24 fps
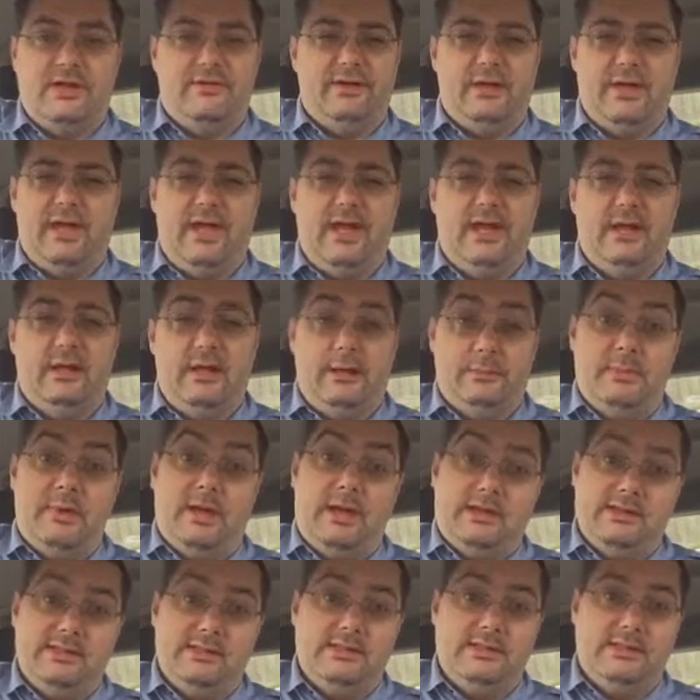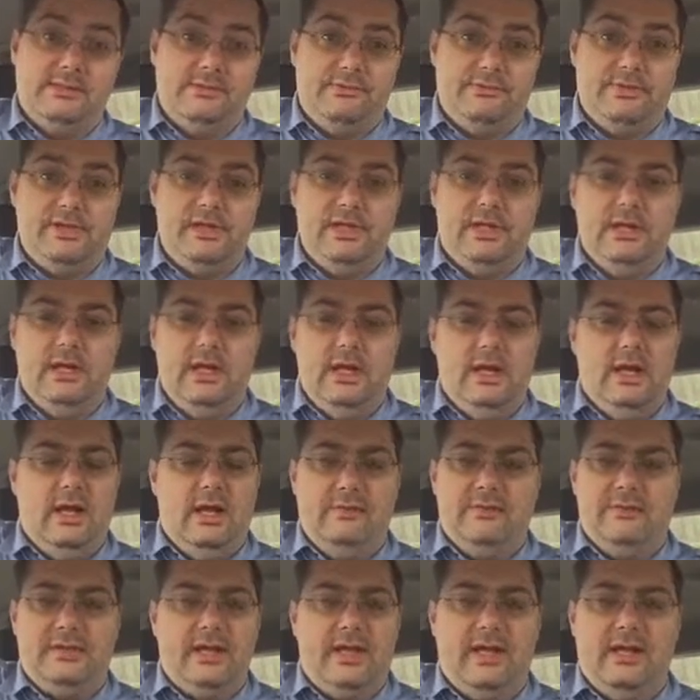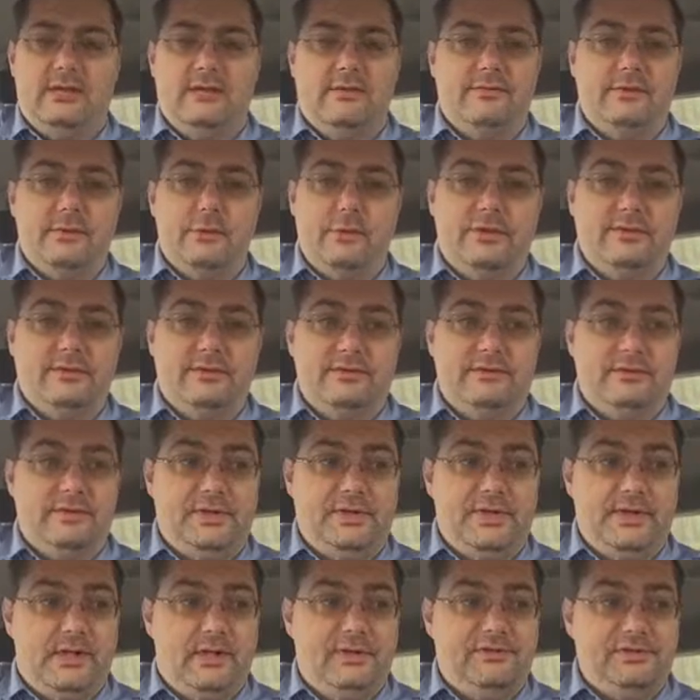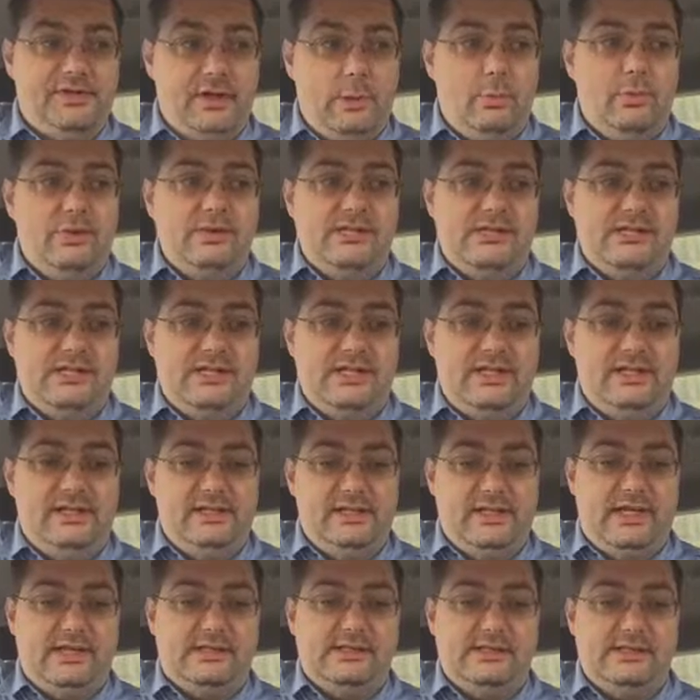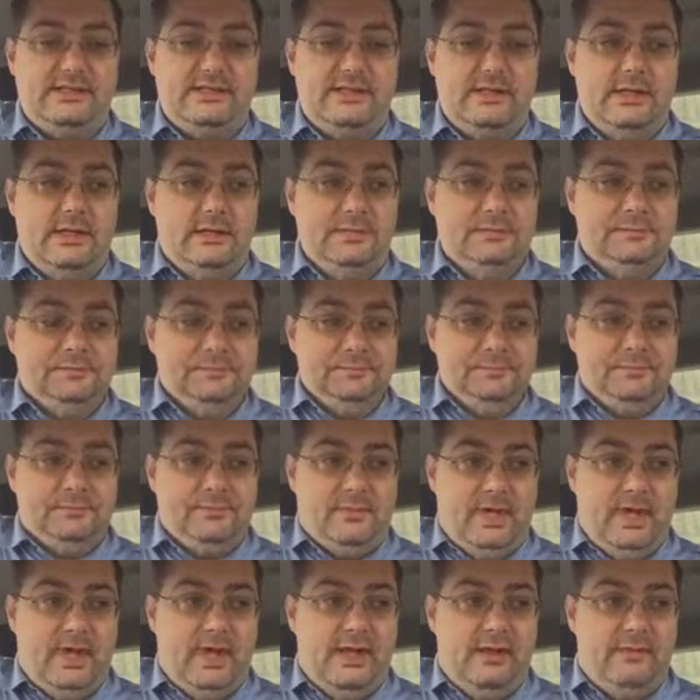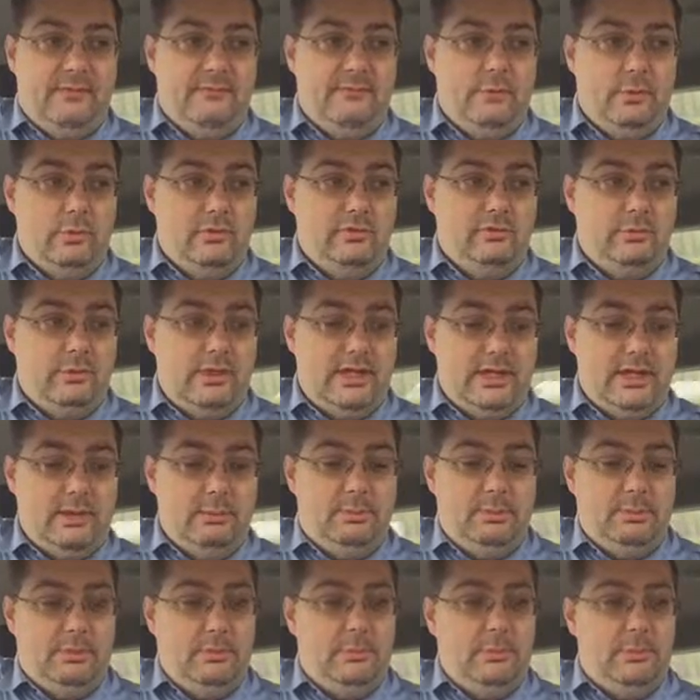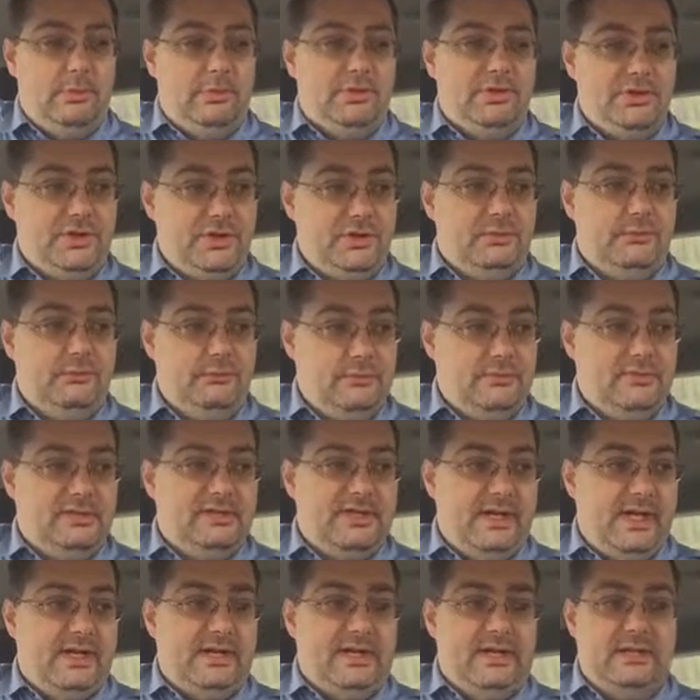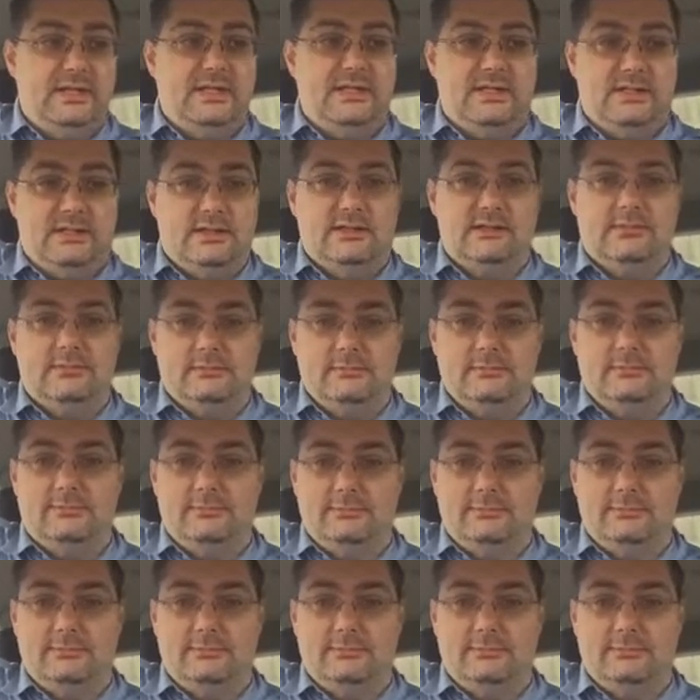I've had a hell of a Mazda 3, I've had a hell of a lot of different cars, and I would say this Volkswagen Blue Motion Tech it's